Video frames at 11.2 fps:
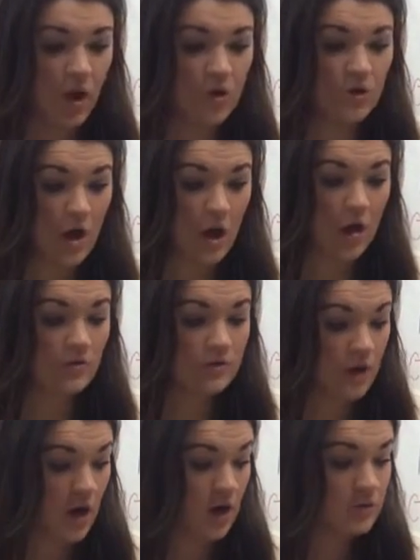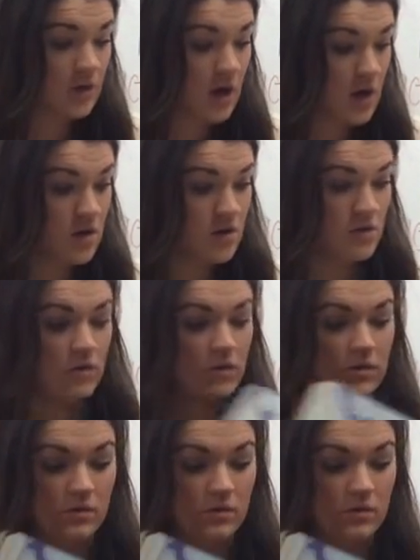No, no, no.